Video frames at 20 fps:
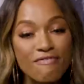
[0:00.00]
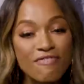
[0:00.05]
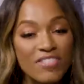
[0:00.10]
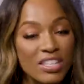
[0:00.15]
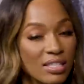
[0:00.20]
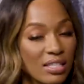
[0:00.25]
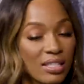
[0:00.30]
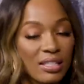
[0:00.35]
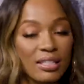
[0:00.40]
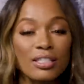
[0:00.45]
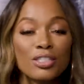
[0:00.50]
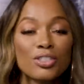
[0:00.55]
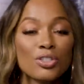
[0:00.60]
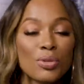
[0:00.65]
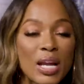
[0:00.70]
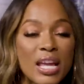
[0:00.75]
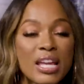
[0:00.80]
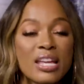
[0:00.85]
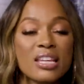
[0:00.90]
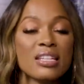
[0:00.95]
and physically
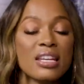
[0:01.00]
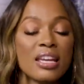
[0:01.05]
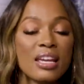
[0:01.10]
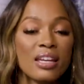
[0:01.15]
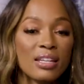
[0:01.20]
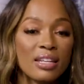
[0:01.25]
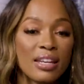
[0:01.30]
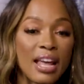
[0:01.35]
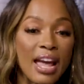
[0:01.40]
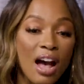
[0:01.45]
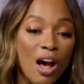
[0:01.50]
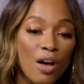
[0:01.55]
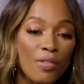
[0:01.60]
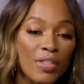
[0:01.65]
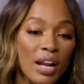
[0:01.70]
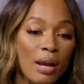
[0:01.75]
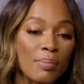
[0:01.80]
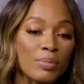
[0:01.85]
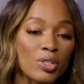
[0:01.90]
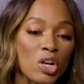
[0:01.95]
drained. And now
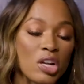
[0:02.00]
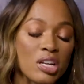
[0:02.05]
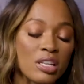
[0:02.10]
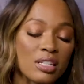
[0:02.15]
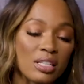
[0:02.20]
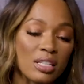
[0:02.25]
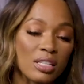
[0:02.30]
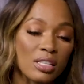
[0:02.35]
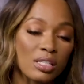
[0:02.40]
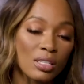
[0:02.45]
that I'm starting to see